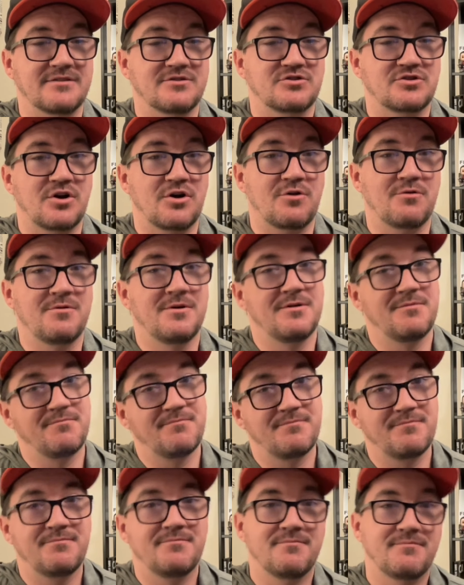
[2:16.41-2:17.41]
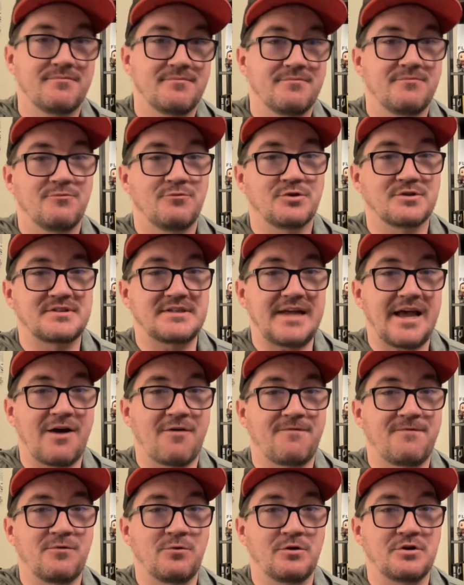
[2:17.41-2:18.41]
So we'll see how
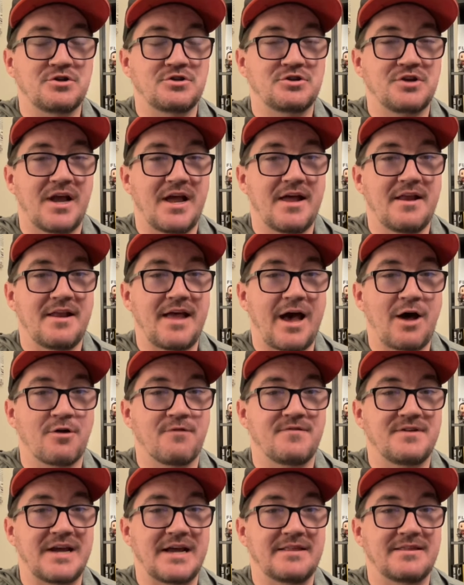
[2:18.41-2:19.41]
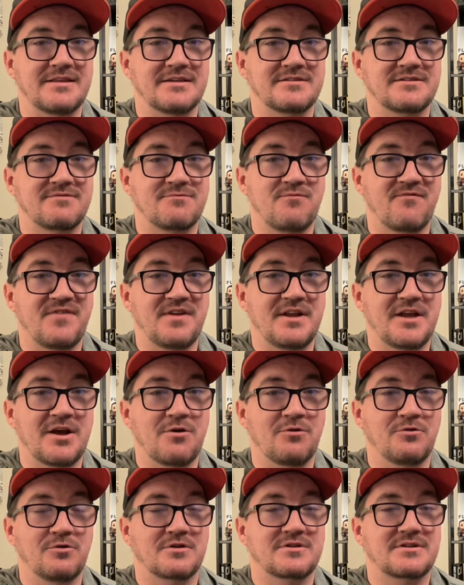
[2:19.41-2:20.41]
foolish and out of date this video
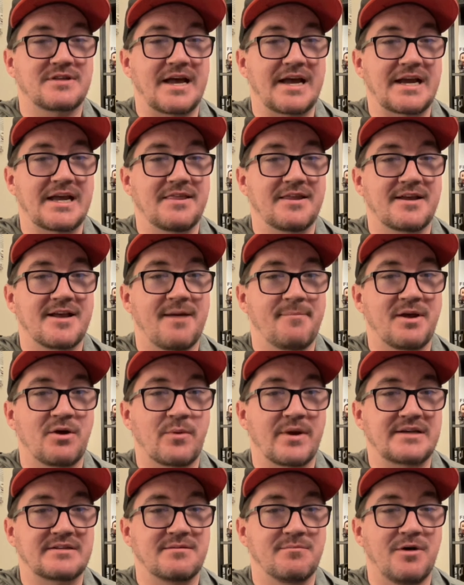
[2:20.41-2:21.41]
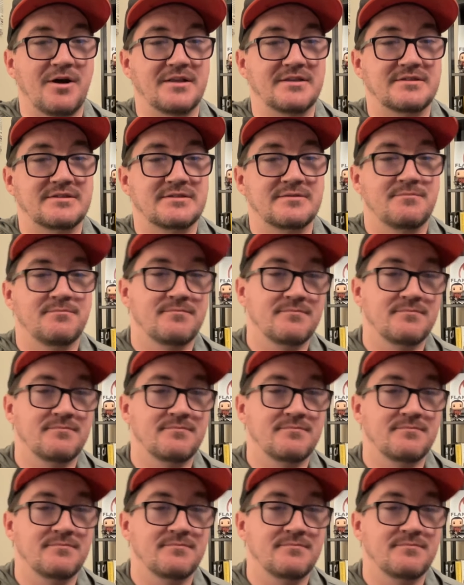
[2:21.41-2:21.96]
looks like in the coming weeks and months.